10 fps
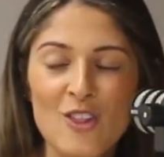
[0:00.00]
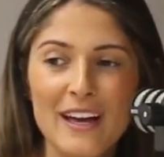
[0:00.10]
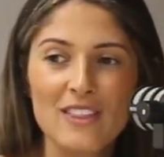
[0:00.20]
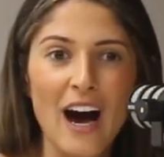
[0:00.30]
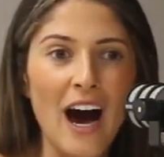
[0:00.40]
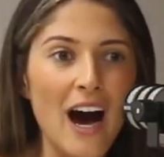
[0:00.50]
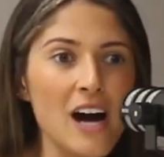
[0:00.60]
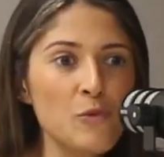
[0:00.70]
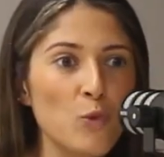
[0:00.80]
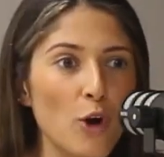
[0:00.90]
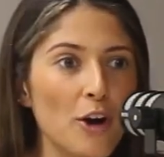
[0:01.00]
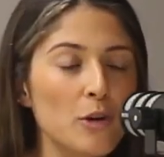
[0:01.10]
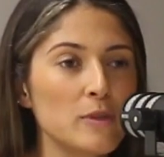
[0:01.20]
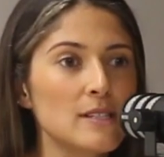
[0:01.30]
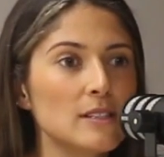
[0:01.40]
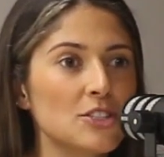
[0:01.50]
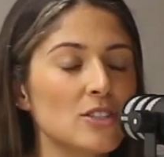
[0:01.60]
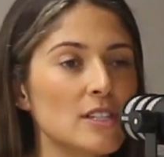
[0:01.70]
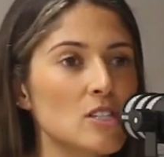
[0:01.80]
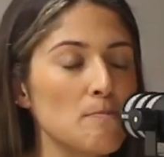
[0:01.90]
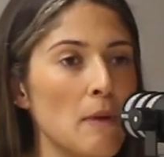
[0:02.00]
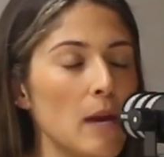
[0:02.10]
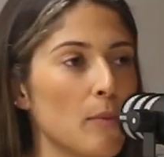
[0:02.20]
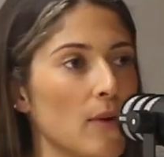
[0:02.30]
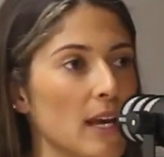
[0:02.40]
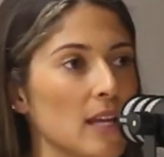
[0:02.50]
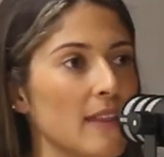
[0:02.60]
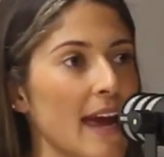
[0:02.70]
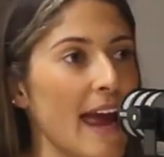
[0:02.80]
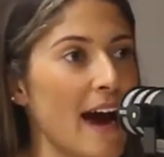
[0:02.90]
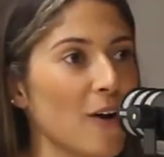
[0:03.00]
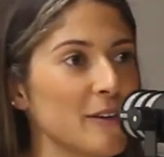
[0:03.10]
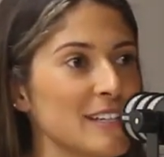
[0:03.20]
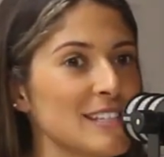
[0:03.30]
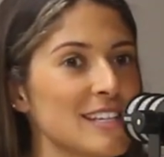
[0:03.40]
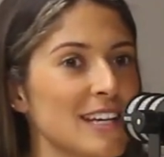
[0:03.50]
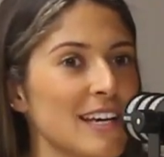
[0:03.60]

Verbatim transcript: Like, the hard work was literally just me putting in the hours,